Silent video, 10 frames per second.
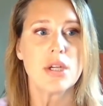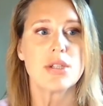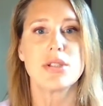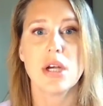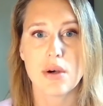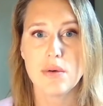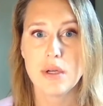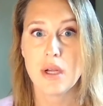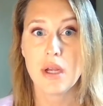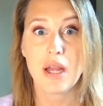So
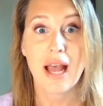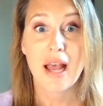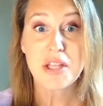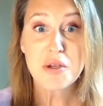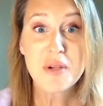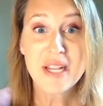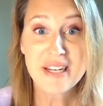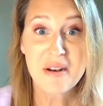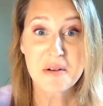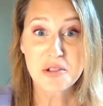you
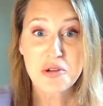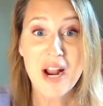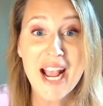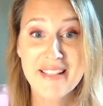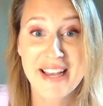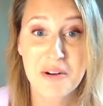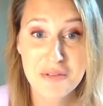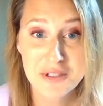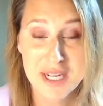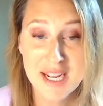can track that
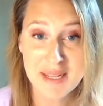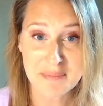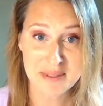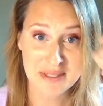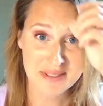over time.